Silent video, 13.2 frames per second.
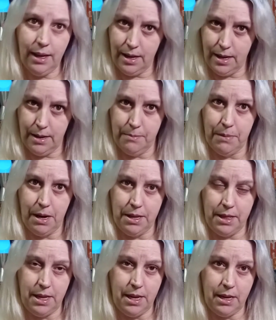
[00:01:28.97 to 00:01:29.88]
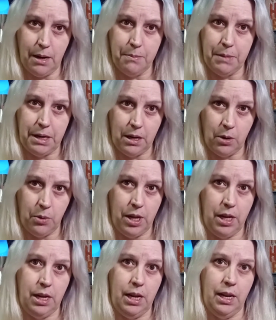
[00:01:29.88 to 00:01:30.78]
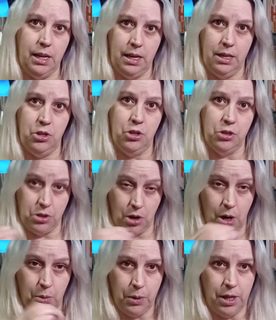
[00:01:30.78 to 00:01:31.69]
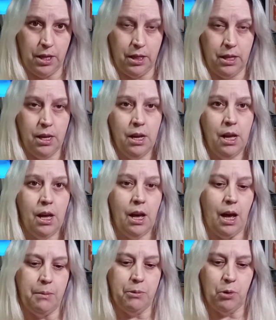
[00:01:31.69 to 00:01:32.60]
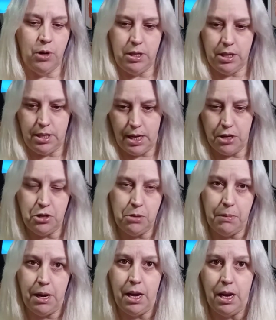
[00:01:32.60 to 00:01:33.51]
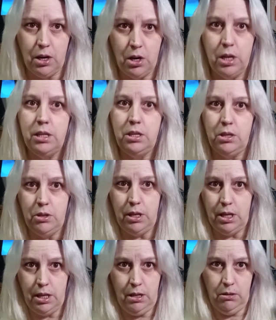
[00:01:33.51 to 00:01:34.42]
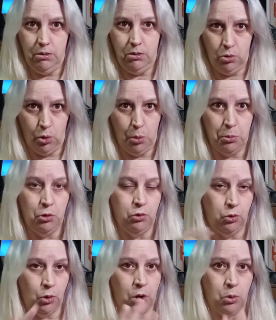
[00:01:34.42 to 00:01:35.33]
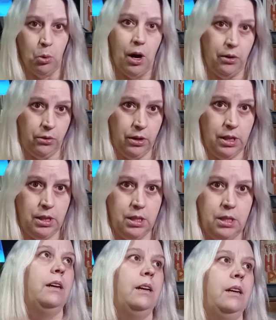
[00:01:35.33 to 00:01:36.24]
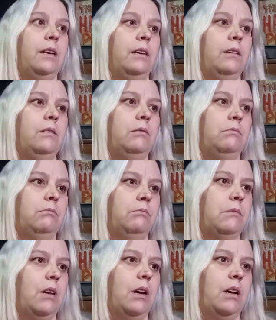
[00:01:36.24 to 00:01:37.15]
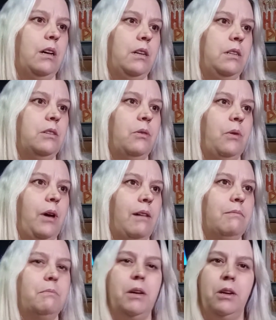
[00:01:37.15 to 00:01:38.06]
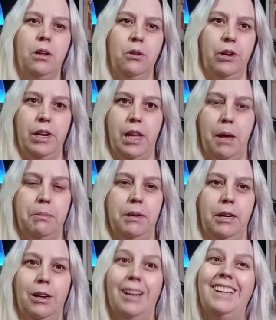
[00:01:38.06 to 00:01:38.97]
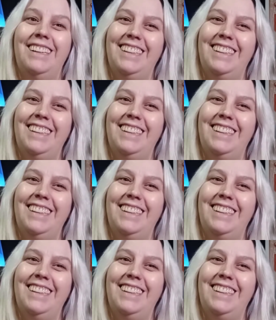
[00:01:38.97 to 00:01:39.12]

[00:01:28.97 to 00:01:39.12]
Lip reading: I think I'm going to go in and to start with, I'm going to section my hair into the normal 4 quadrants. I don't have my coloring cape in here.